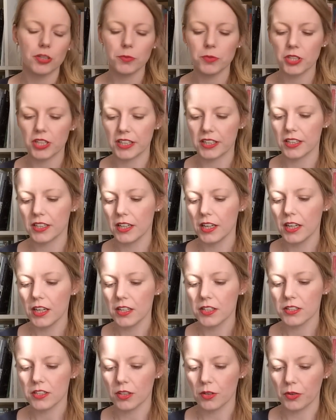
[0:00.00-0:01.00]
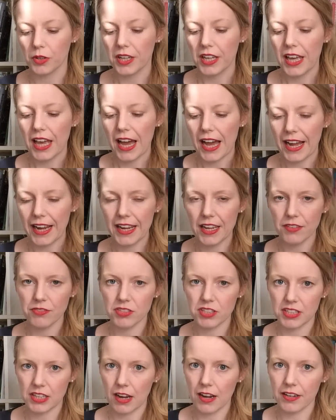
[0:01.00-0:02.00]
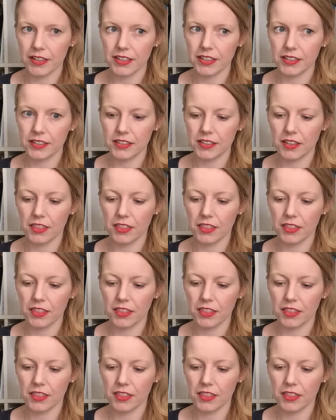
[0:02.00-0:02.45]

object? So, I have started